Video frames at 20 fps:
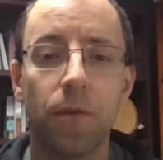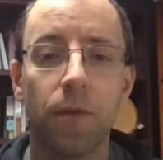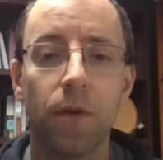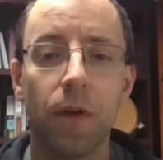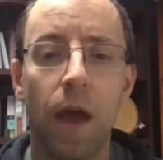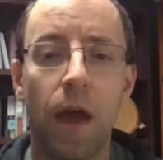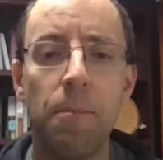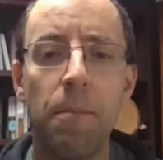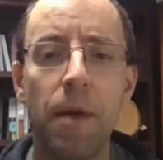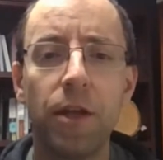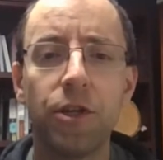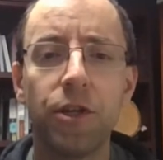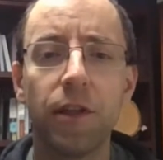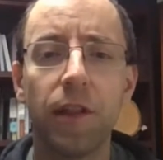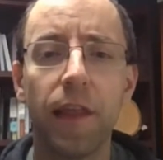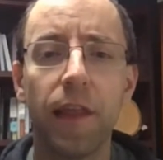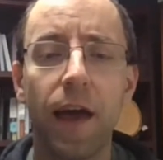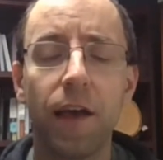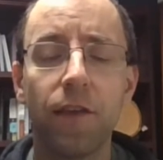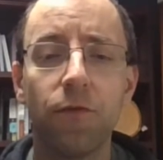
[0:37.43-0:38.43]
I
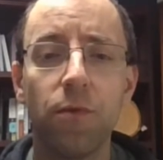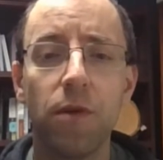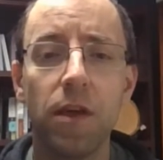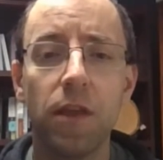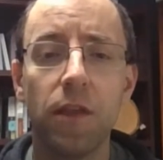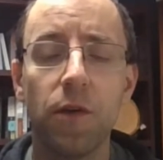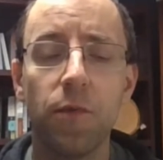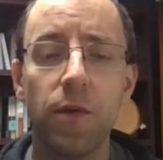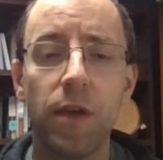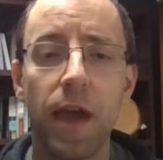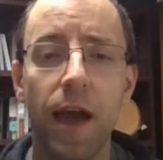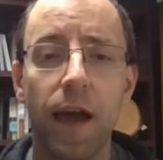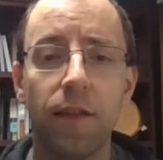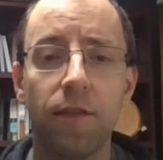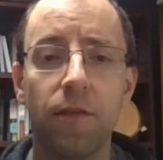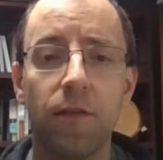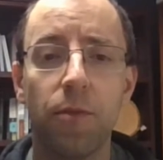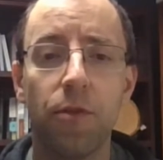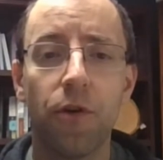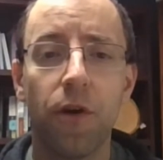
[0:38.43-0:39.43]
mentioned last week that we
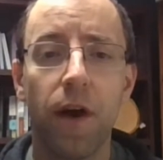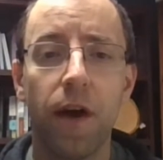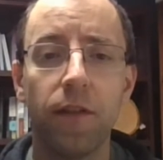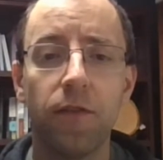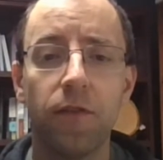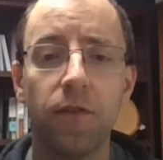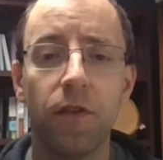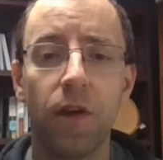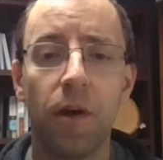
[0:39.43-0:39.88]
had some thoughts